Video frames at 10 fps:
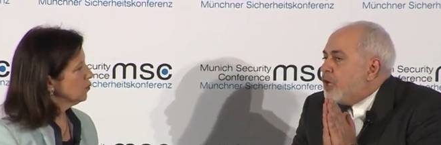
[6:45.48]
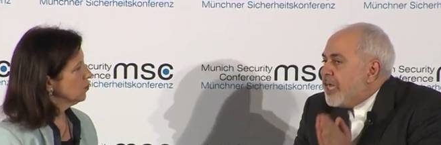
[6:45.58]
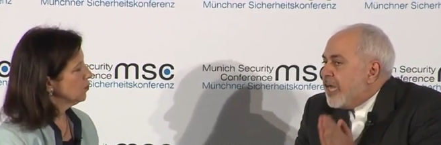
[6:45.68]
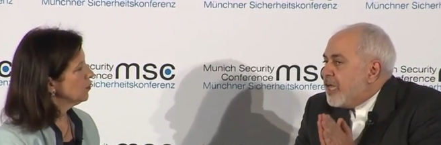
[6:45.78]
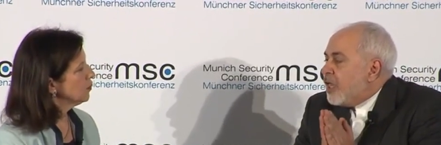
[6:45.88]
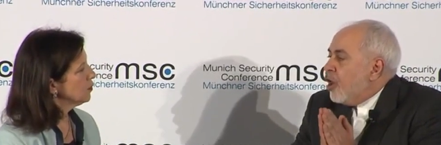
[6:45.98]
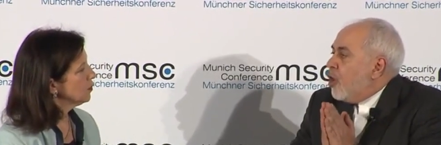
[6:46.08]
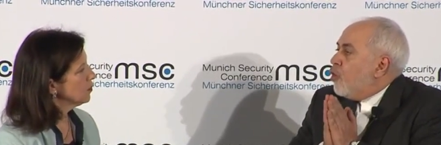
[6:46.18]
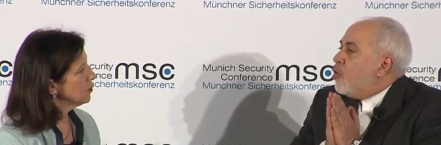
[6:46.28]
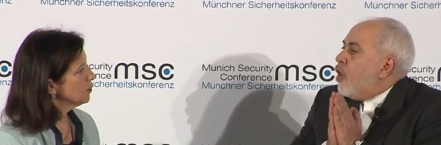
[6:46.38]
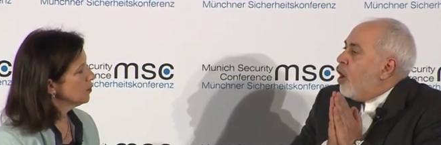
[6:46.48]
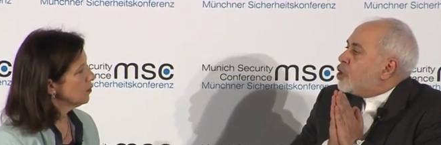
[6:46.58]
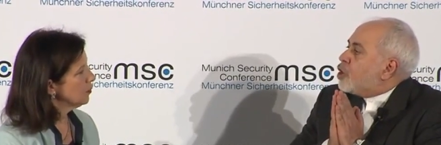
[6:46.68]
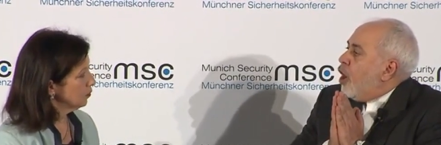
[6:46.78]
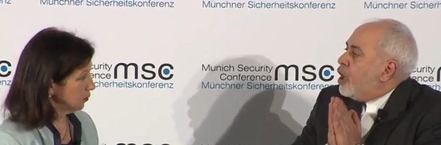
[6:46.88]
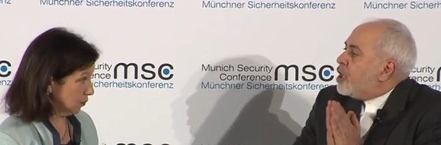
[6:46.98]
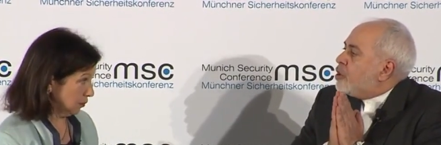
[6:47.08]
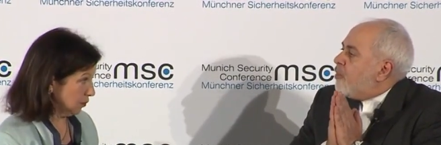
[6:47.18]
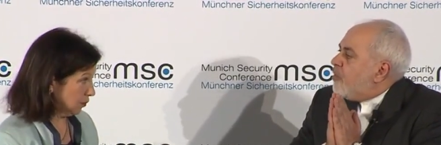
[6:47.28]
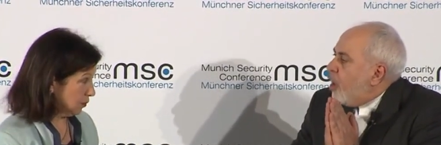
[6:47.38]
Speaker 1: bullying, who are
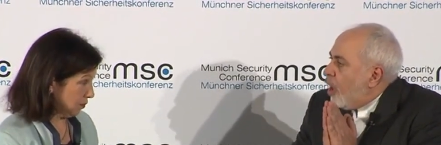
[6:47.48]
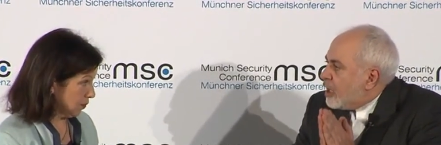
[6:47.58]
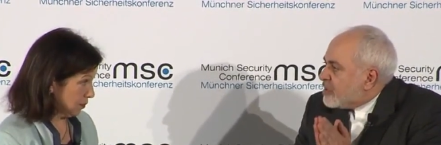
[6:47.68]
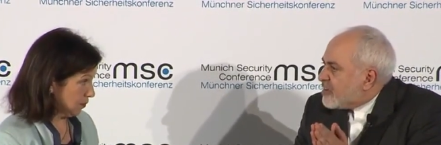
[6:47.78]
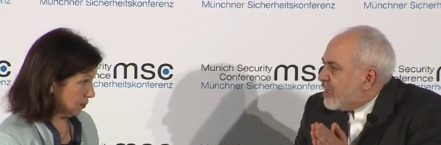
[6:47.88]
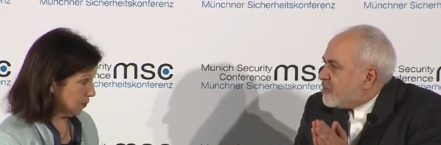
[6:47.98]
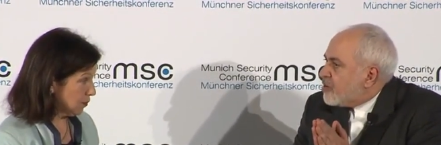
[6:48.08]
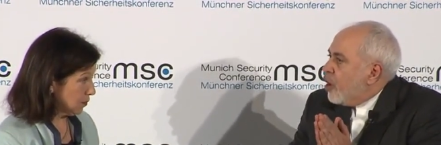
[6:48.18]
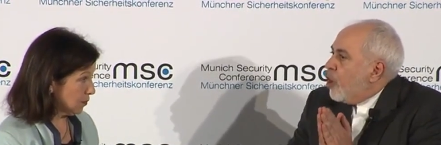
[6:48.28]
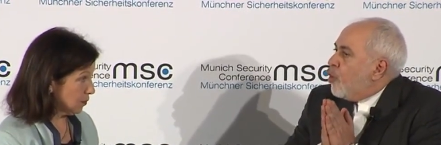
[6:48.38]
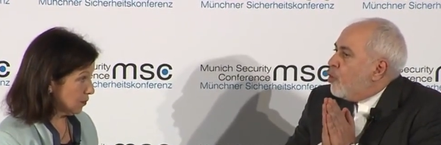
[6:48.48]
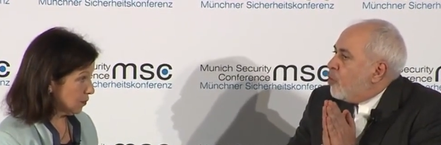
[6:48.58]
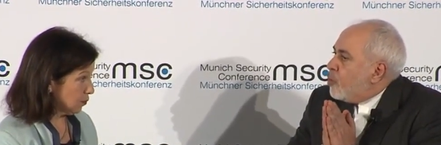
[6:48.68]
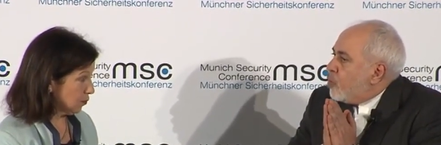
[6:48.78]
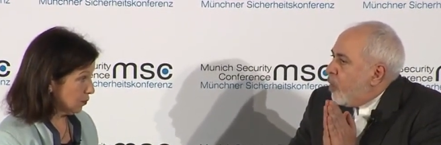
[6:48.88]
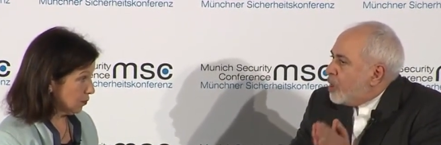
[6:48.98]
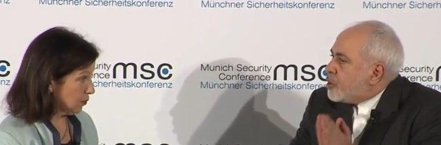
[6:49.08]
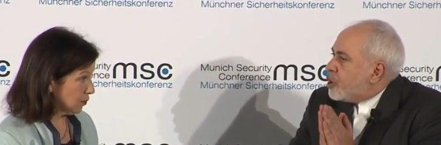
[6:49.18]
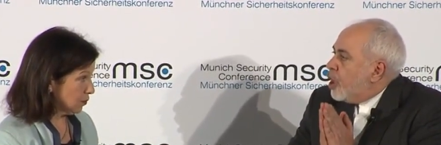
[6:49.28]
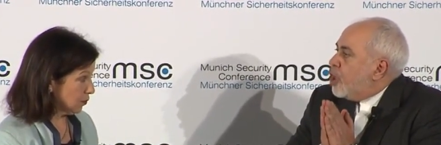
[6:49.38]
tired of lawlessness, who
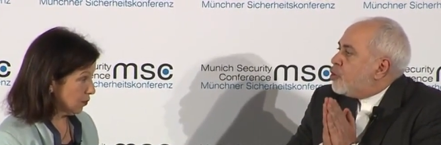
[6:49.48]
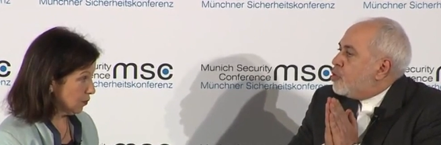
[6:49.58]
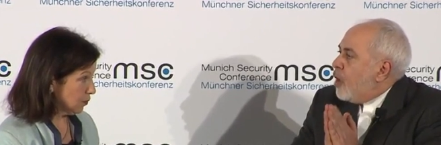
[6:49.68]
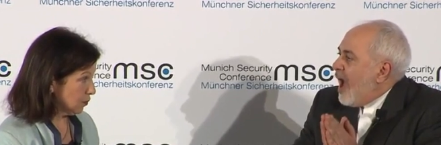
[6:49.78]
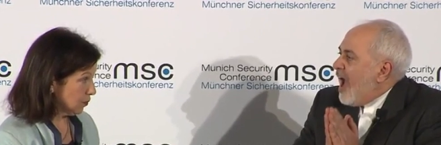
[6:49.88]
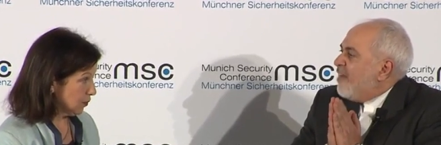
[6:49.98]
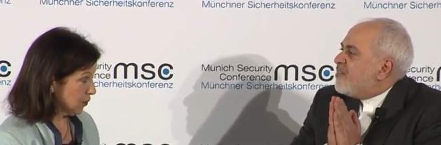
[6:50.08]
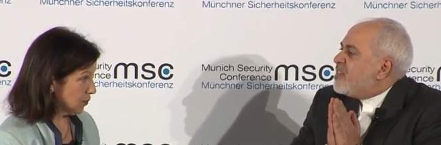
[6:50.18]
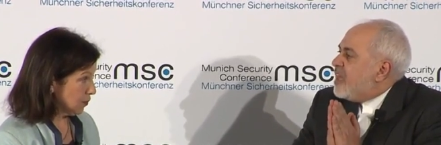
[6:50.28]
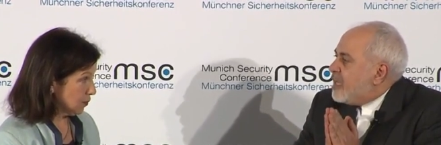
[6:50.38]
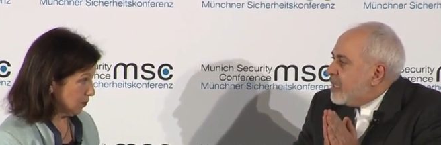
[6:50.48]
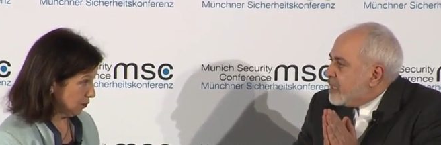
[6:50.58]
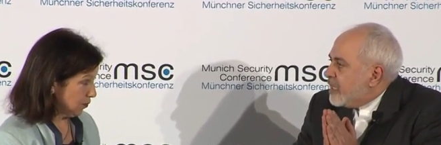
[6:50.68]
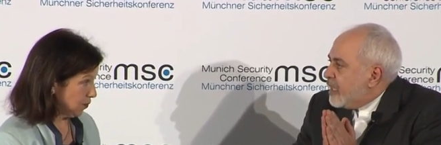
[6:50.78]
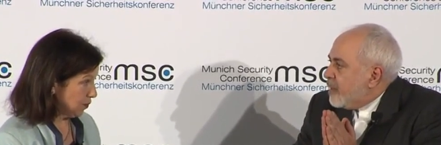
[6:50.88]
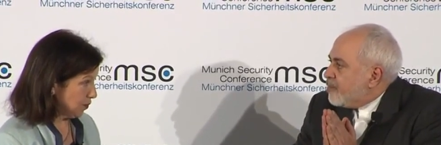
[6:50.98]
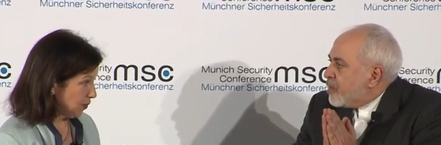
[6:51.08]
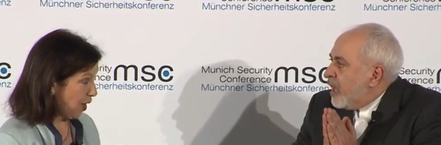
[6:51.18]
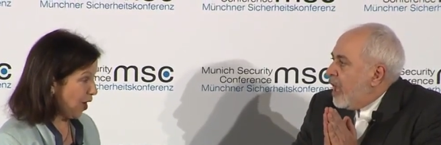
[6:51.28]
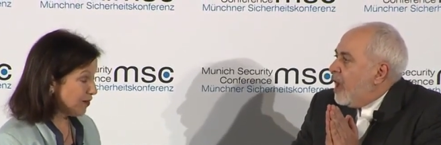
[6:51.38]
want to have dignity.
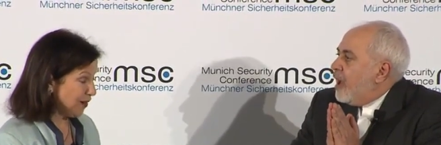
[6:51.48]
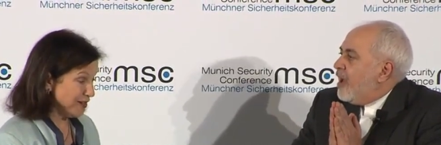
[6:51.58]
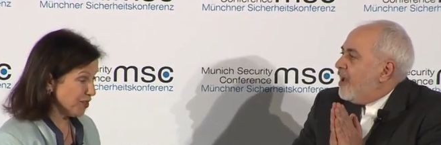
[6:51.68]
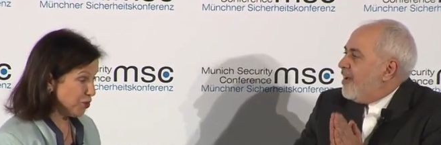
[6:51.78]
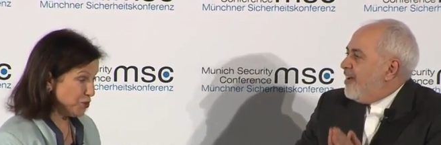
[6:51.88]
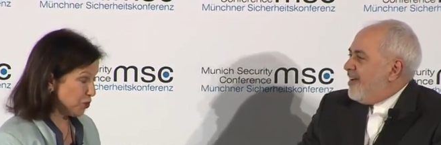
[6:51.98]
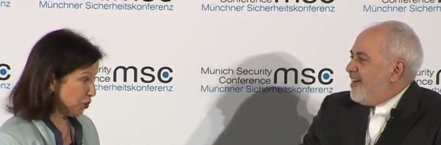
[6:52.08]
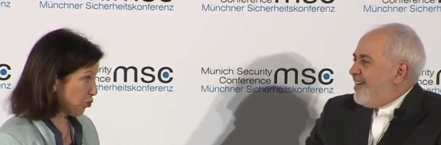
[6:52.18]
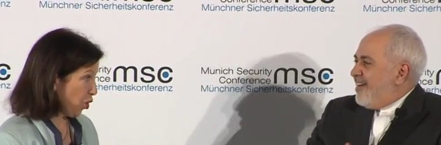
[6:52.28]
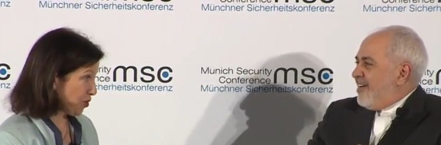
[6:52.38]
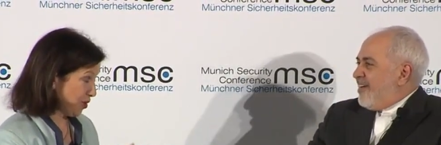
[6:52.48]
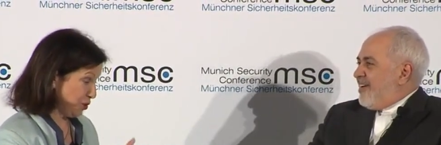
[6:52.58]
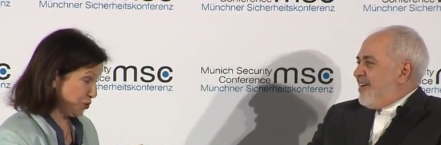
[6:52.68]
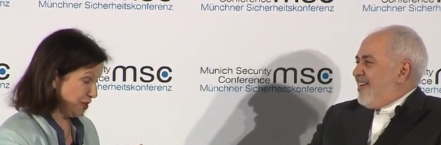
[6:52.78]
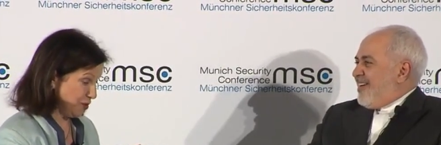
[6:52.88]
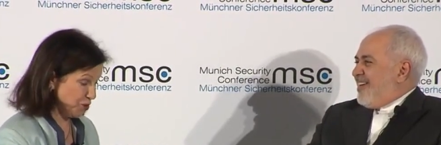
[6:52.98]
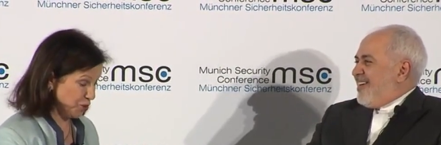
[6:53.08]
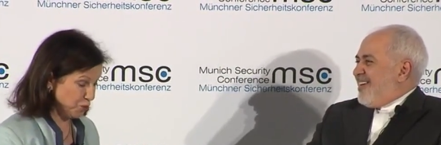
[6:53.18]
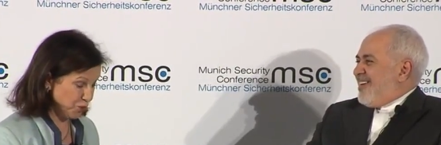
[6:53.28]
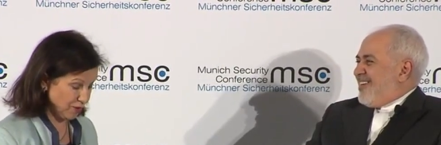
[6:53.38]
Speaker 2: I, I didn't use the word proxy, you did,
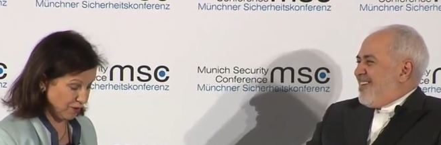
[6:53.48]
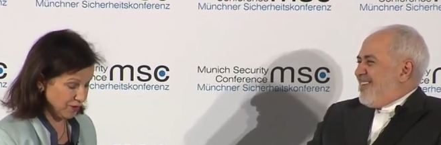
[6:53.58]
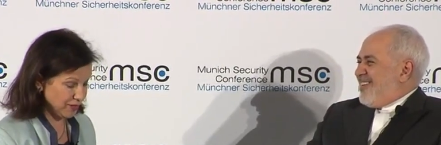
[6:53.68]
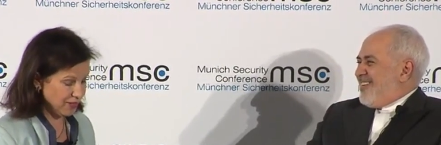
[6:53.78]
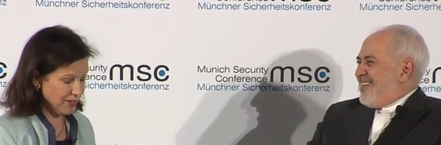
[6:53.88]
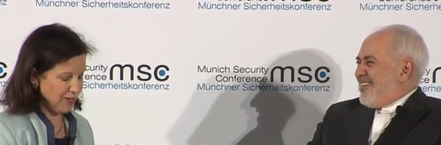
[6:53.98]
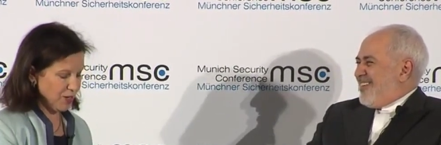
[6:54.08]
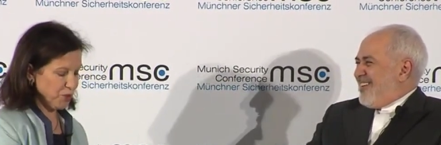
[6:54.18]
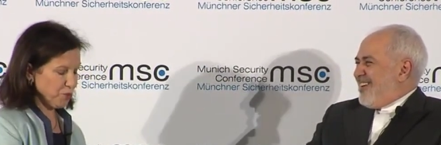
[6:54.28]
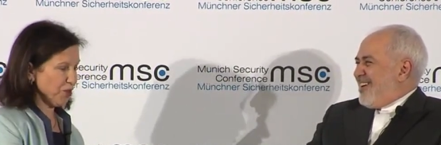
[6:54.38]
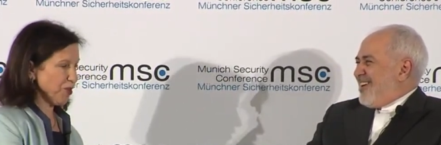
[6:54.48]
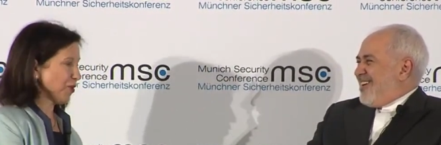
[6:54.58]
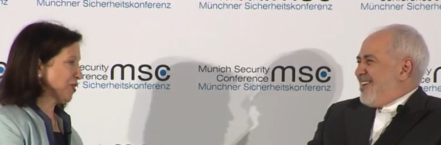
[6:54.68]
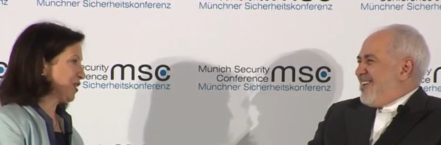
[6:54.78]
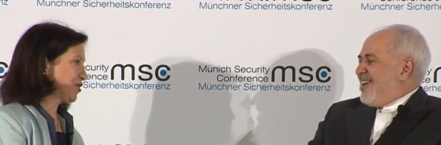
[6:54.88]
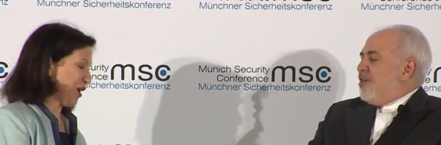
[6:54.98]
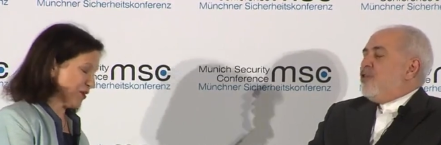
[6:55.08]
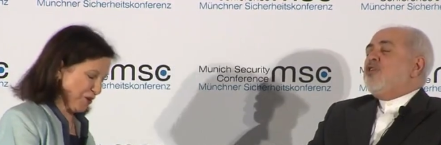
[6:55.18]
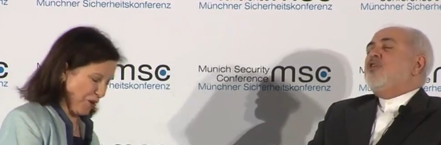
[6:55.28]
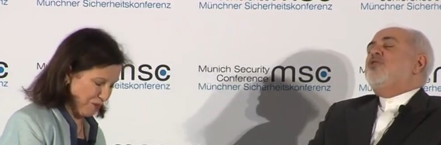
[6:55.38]
so you put it on the, you put it on the
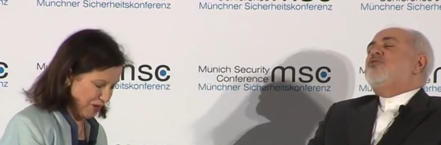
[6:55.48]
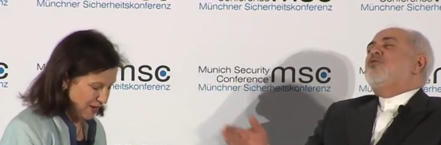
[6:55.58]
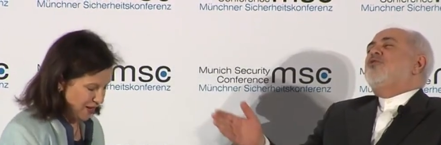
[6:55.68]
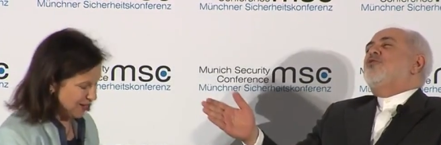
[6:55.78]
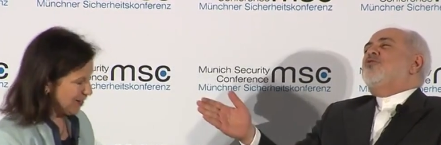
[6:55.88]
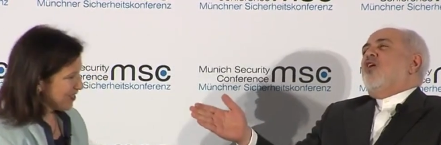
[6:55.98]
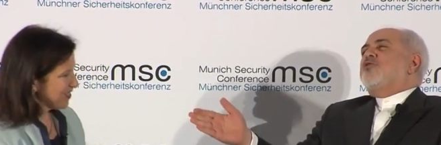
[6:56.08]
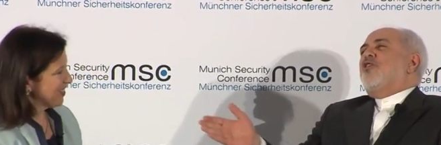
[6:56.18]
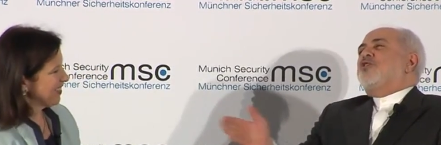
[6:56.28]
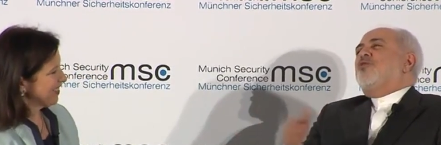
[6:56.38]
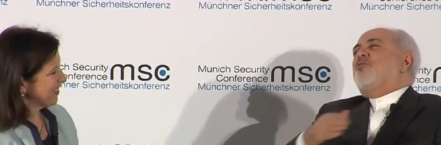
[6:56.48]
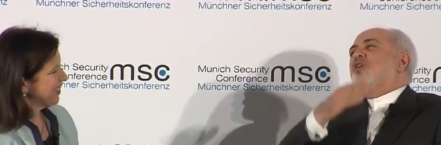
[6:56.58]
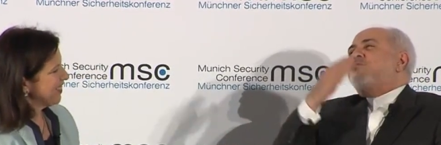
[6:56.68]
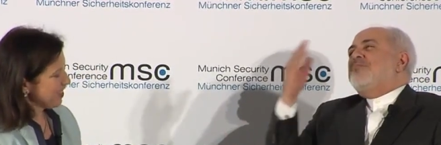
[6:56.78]
agenda. You use, you use yes. all sorts of
Speaker 1: words,